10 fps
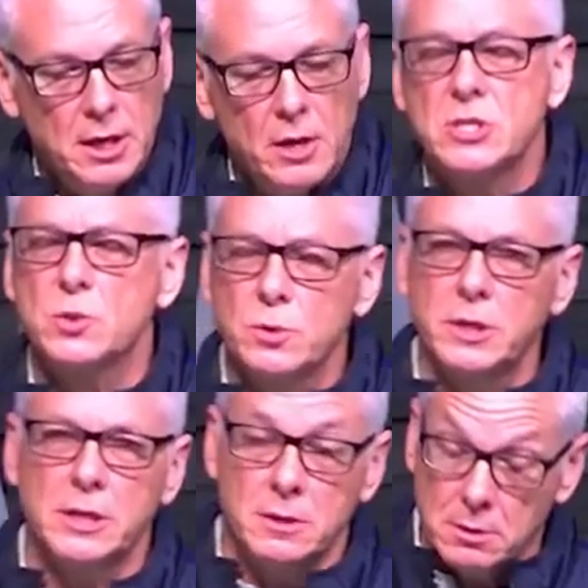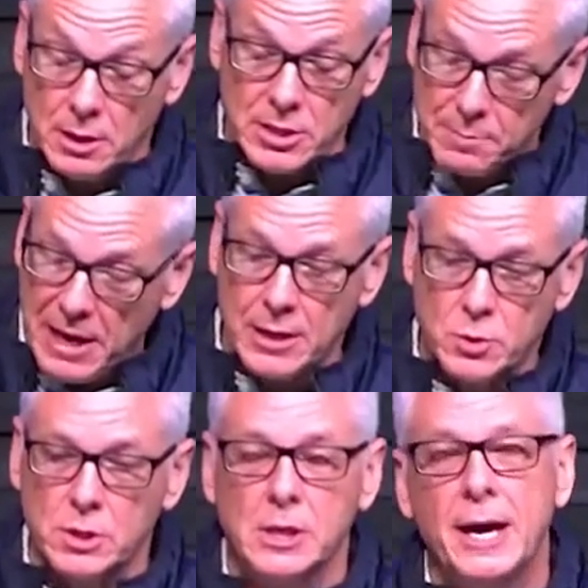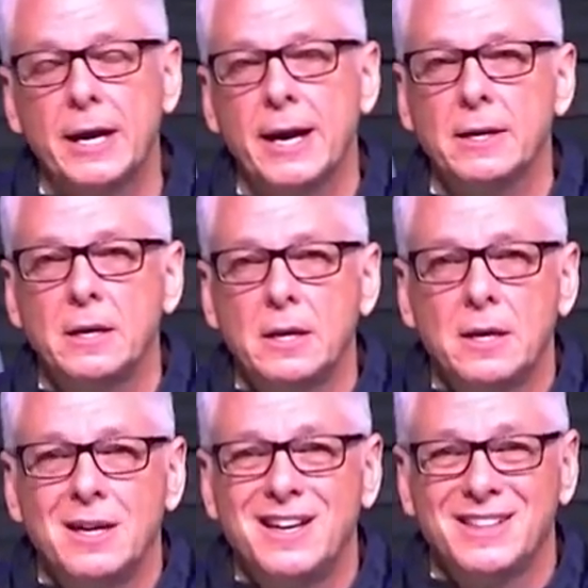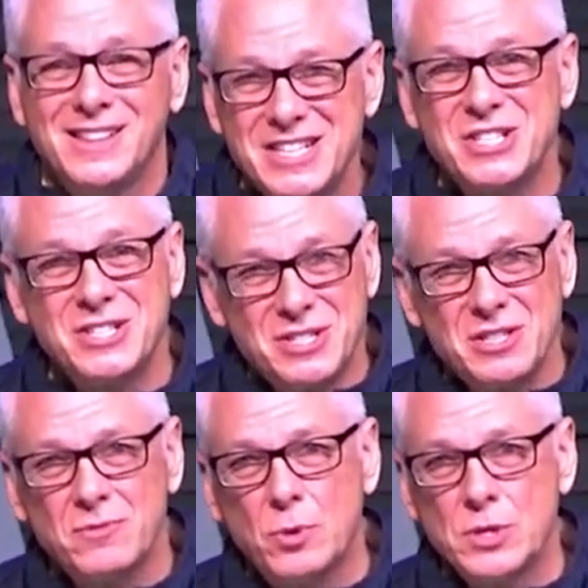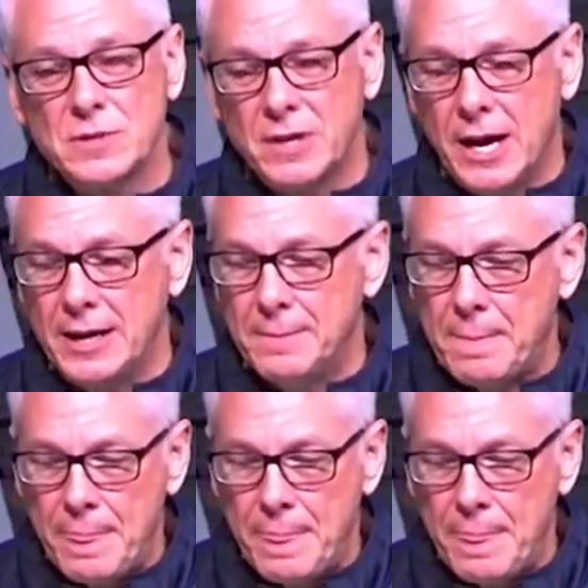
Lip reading: I was just really, I was like, man, I was really glad I'd listened to the voice of God.